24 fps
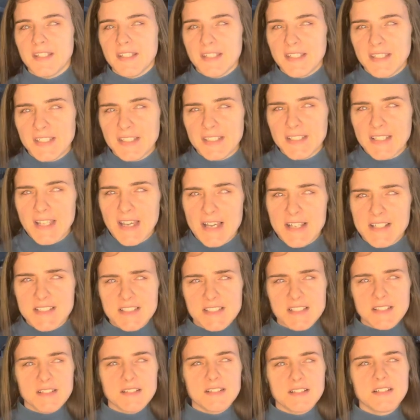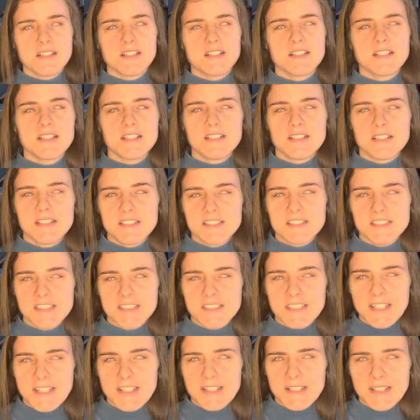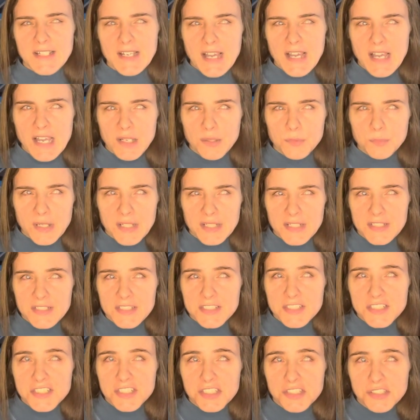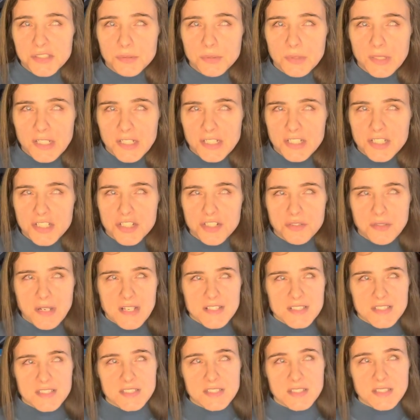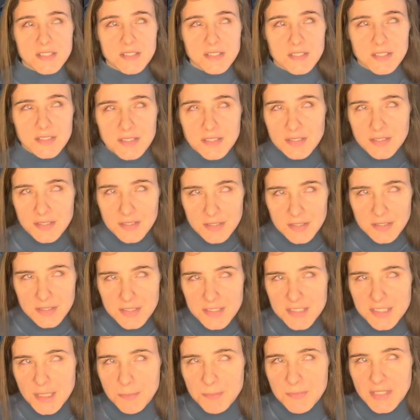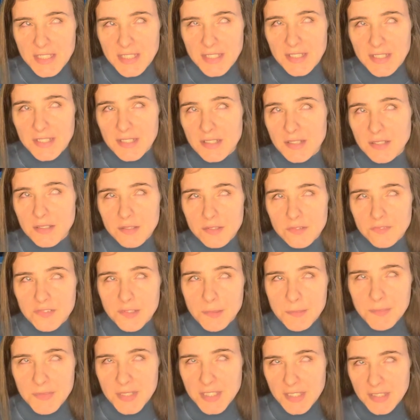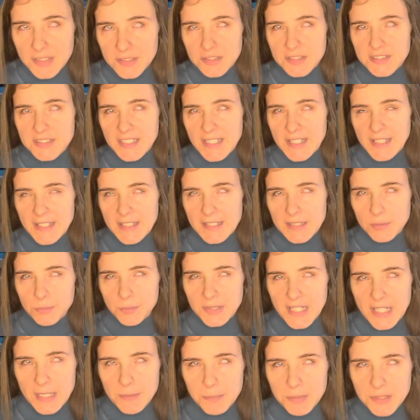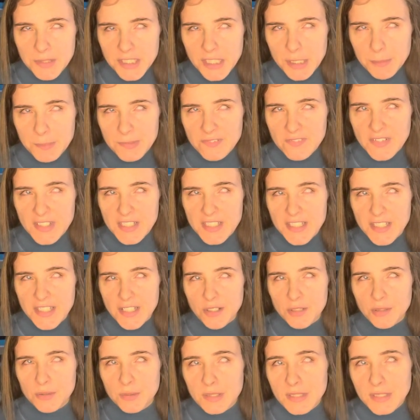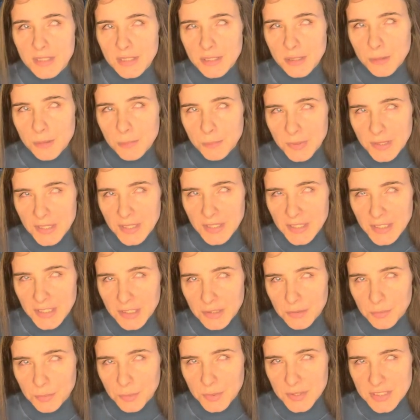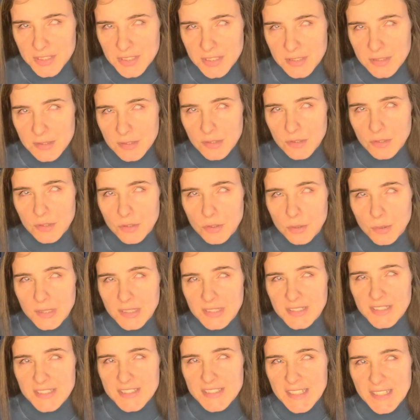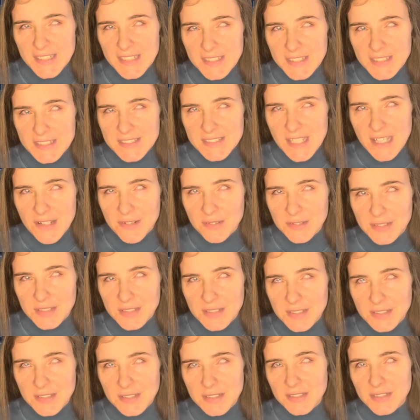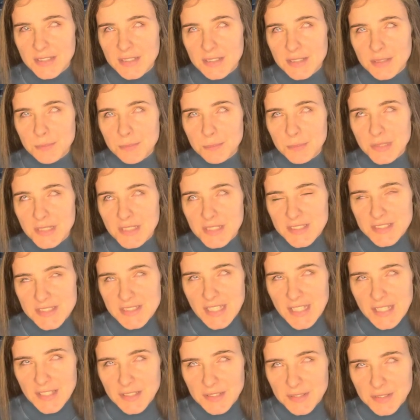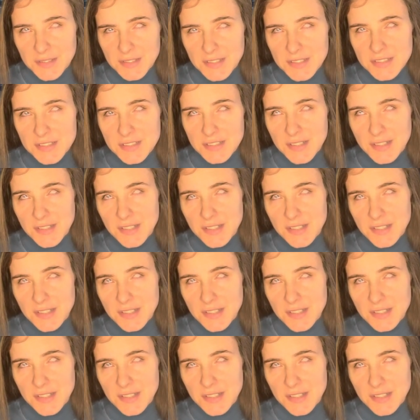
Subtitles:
Hey guys, today I wanted to address something from the other day when I put up a video, but it was quickly taken down because I learned